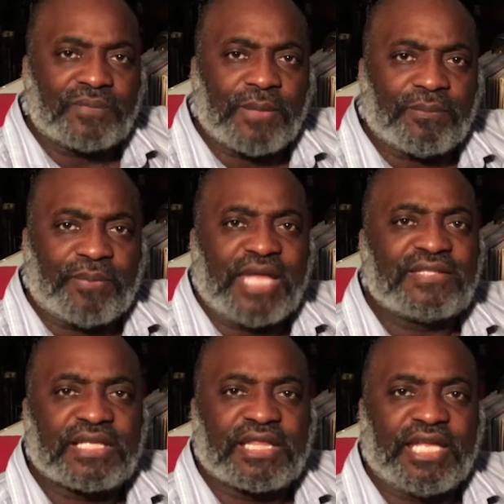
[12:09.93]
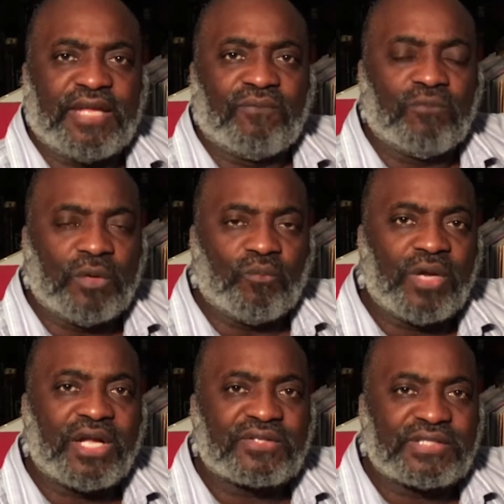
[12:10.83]
basically, when
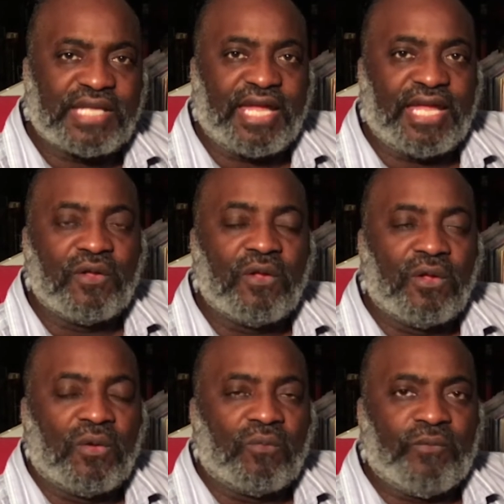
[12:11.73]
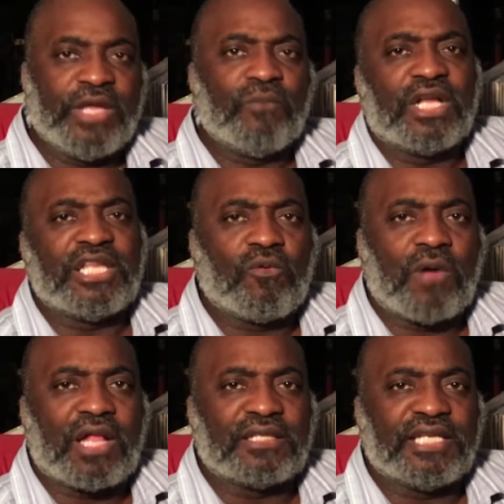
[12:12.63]
we're saying we want
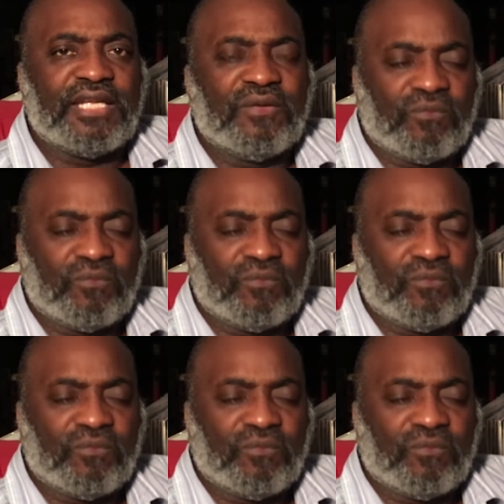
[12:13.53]
equality,